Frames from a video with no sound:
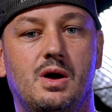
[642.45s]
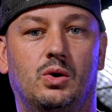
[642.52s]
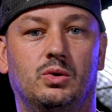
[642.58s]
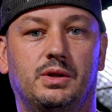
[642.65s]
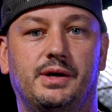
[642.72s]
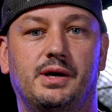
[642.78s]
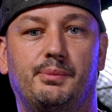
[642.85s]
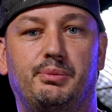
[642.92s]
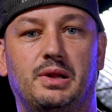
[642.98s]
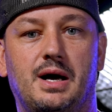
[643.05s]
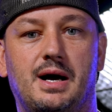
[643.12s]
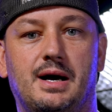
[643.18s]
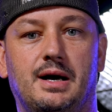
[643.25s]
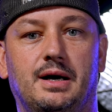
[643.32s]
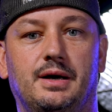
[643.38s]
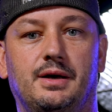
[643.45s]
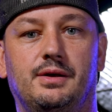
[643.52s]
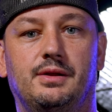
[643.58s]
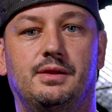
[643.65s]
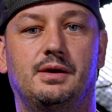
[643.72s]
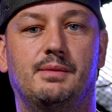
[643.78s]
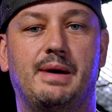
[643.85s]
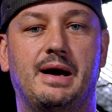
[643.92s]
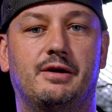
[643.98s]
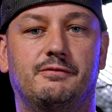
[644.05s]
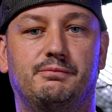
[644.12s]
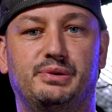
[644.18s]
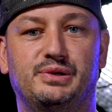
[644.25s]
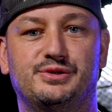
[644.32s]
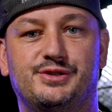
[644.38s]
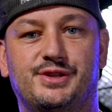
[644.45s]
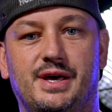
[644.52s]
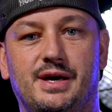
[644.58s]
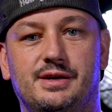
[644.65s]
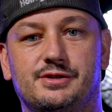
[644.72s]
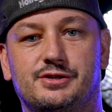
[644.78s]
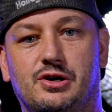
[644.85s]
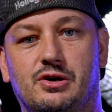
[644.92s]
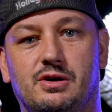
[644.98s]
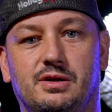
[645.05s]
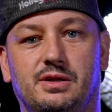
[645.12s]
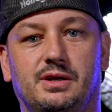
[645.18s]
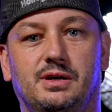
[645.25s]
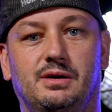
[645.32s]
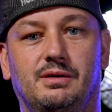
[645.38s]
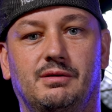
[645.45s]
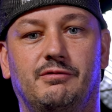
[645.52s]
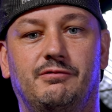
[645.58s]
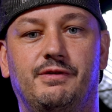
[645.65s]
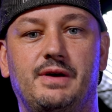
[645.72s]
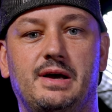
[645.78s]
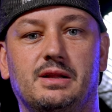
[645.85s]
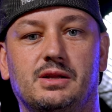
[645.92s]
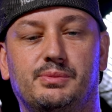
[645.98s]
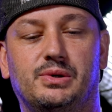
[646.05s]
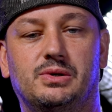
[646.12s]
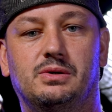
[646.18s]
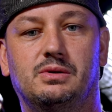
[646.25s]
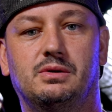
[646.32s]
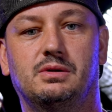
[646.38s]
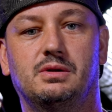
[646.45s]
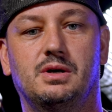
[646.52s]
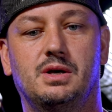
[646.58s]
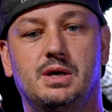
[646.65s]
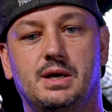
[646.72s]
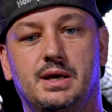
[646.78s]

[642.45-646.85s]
only apply the amount of boost that is currently available.